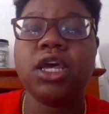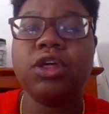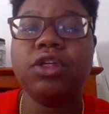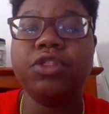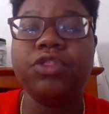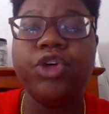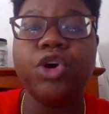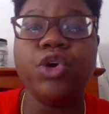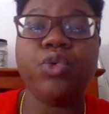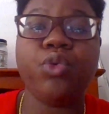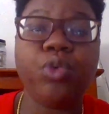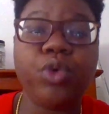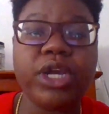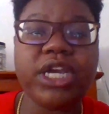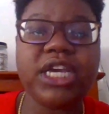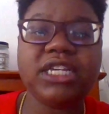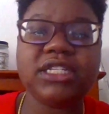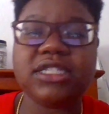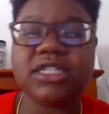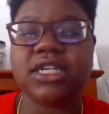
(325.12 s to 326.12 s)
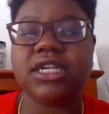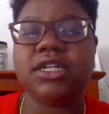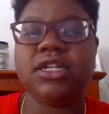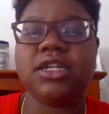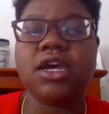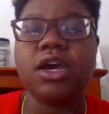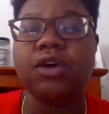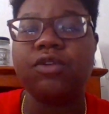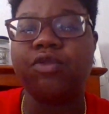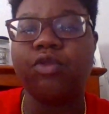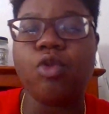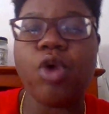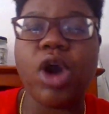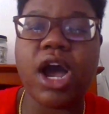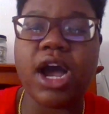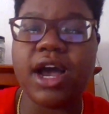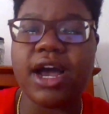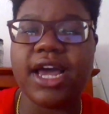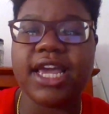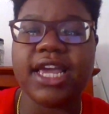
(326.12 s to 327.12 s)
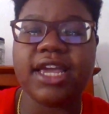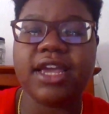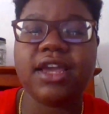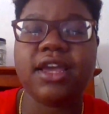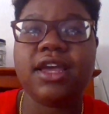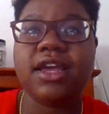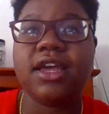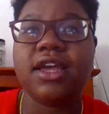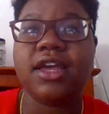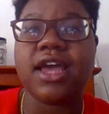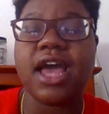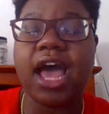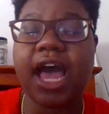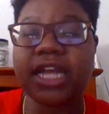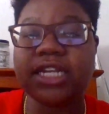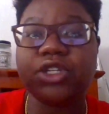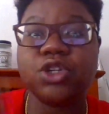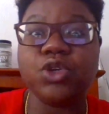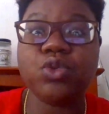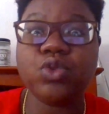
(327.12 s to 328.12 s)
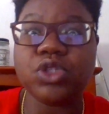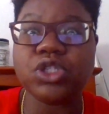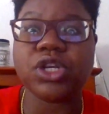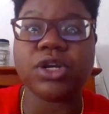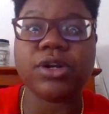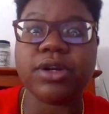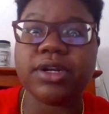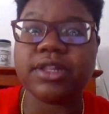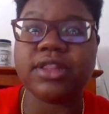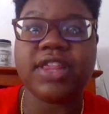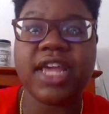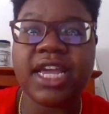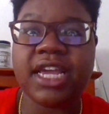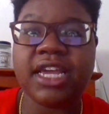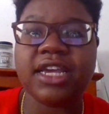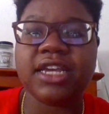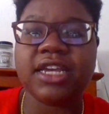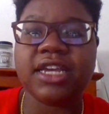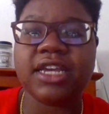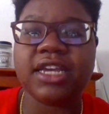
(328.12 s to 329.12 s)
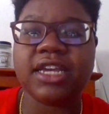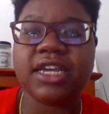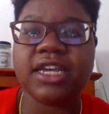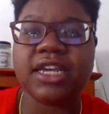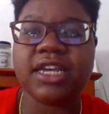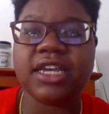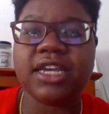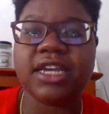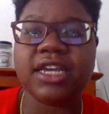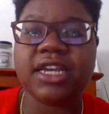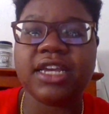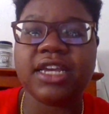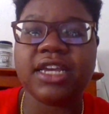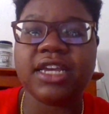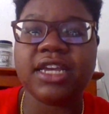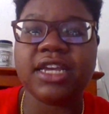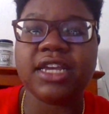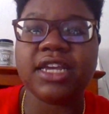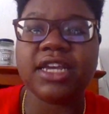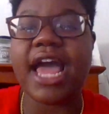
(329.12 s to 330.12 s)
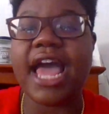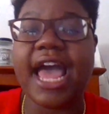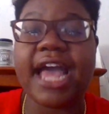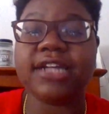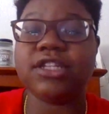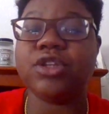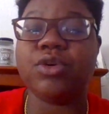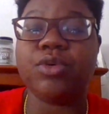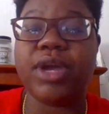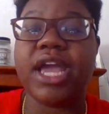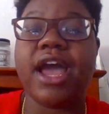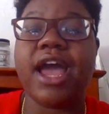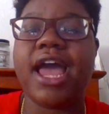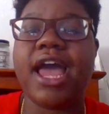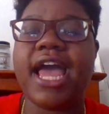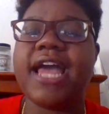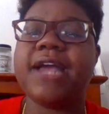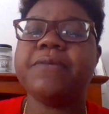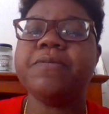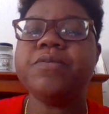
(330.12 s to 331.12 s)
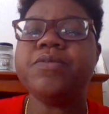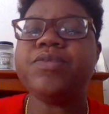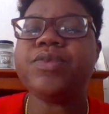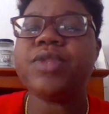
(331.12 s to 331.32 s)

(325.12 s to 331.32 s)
the reason of why I do certain things and why I act the way I act.